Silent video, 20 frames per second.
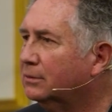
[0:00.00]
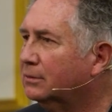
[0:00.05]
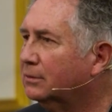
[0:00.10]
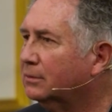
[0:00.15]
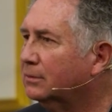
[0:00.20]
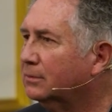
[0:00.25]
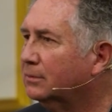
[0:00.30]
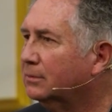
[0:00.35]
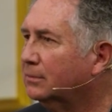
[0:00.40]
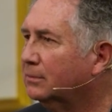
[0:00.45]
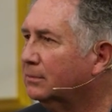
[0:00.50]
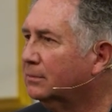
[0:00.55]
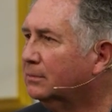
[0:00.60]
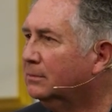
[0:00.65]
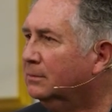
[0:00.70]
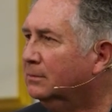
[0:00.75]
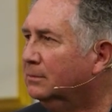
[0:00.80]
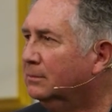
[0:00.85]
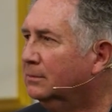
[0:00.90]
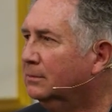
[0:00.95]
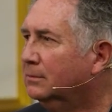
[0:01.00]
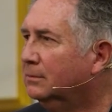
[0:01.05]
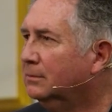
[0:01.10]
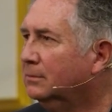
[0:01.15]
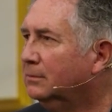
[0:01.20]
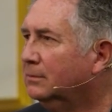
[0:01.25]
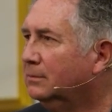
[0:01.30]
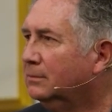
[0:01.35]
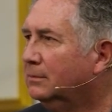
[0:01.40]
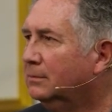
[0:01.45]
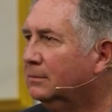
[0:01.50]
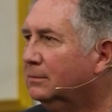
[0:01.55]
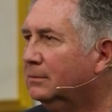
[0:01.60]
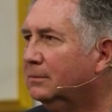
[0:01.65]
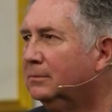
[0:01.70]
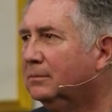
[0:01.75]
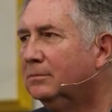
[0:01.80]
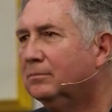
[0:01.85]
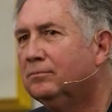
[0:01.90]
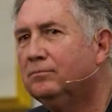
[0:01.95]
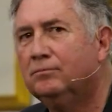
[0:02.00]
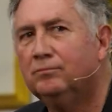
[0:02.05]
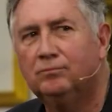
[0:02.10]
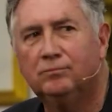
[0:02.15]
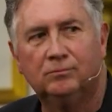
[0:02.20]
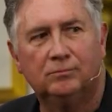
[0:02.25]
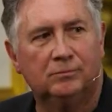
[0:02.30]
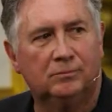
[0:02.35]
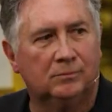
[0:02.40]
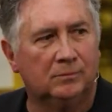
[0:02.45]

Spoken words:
(silence)